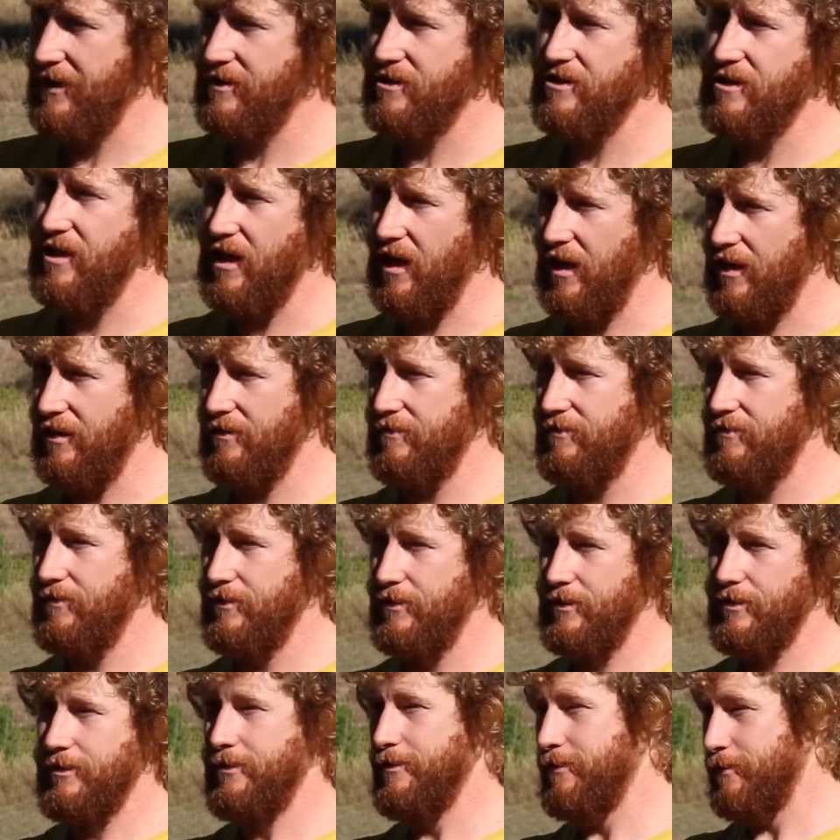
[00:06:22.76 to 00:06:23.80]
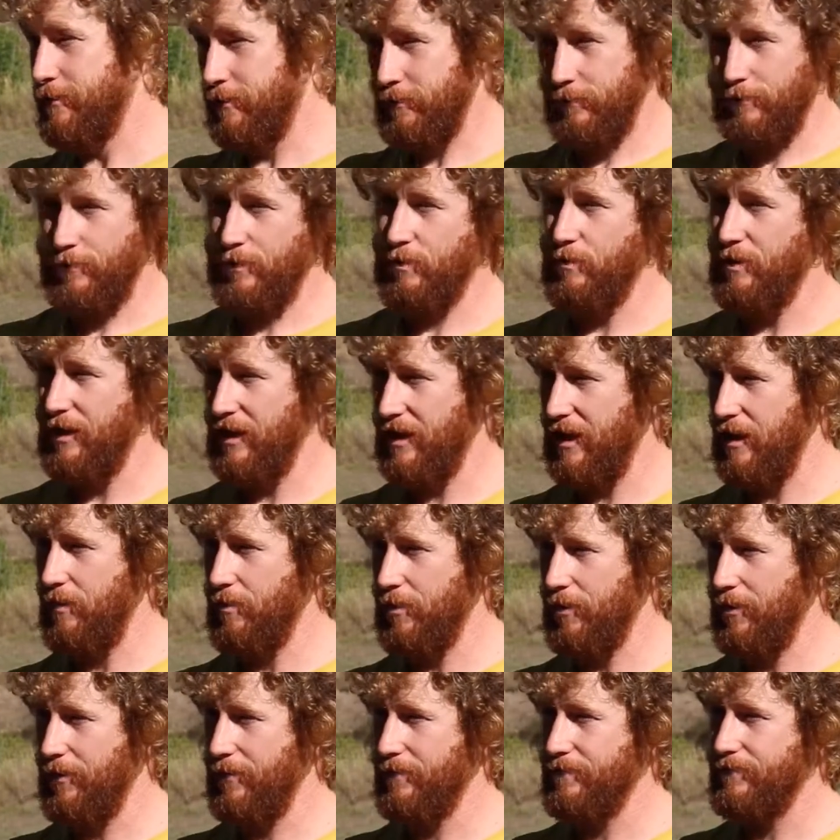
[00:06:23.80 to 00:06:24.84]
gets, not the
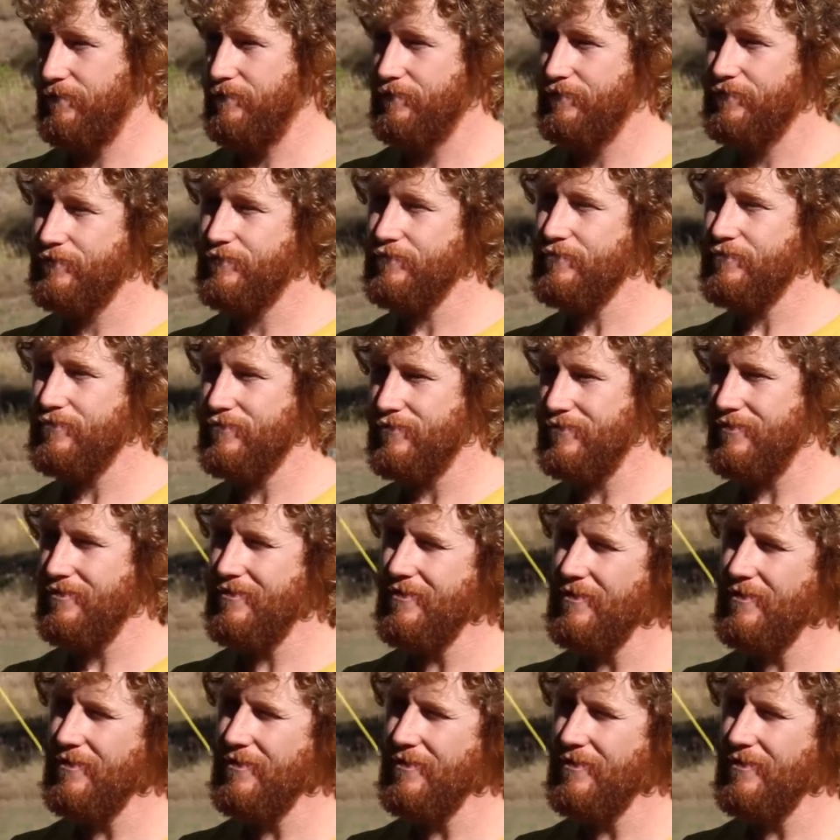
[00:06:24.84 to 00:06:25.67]
beekeeper. Okay.